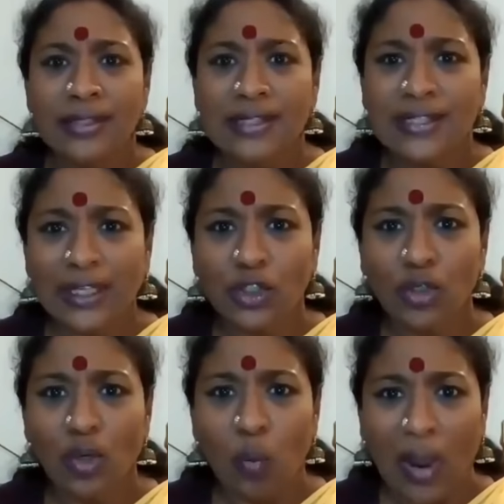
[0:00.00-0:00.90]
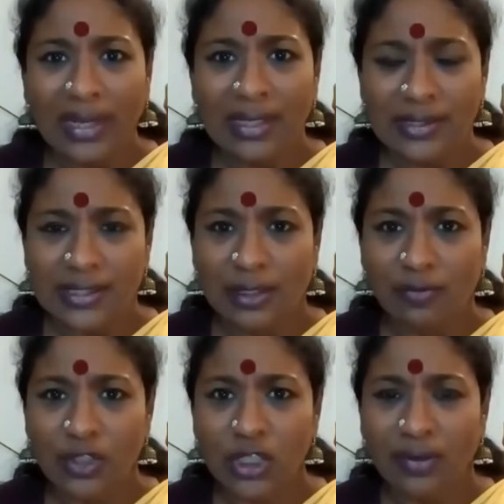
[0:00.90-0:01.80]
Sexual violence
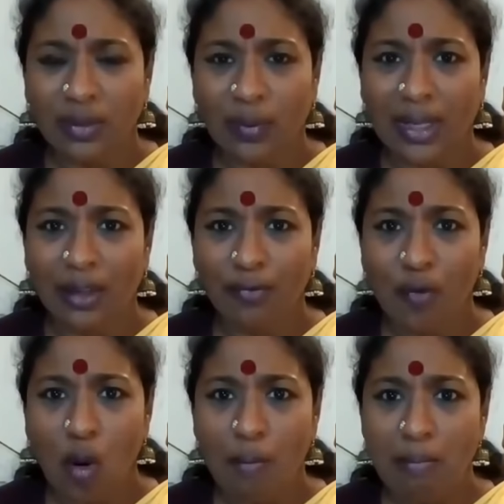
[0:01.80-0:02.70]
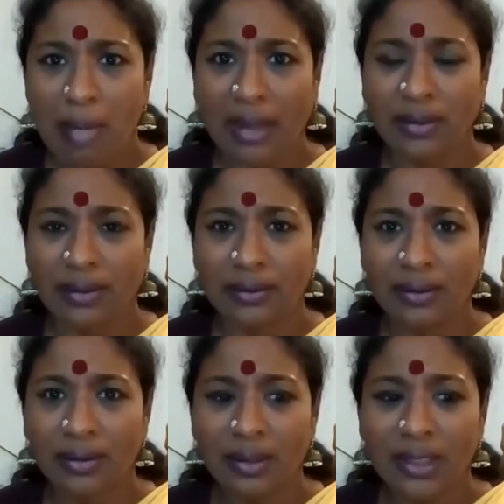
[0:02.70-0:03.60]
in whichever way, form, manner
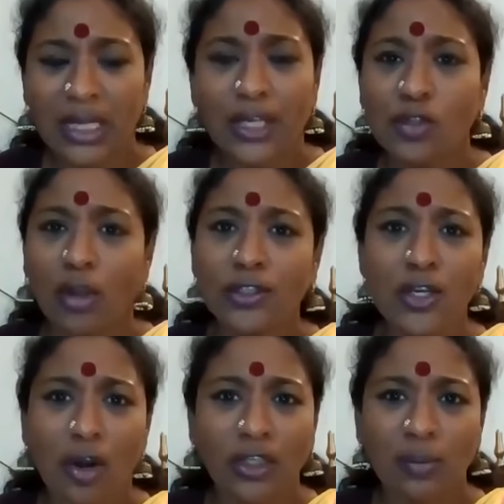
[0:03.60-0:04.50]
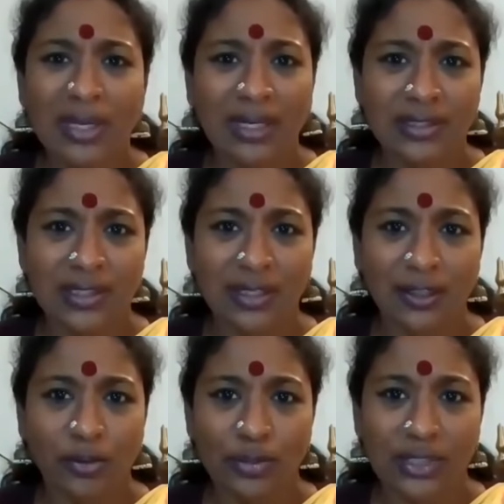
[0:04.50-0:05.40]
is also not to be
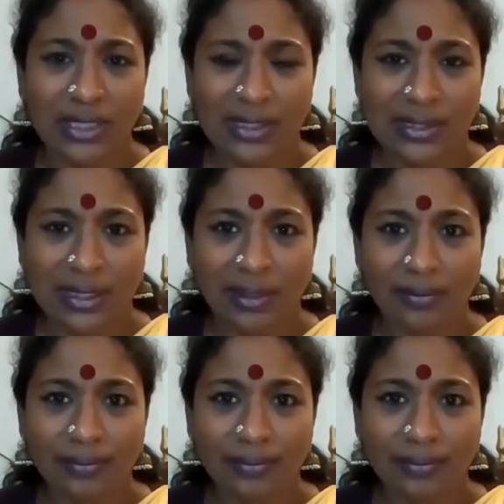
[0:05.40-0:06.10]
considered too seriously.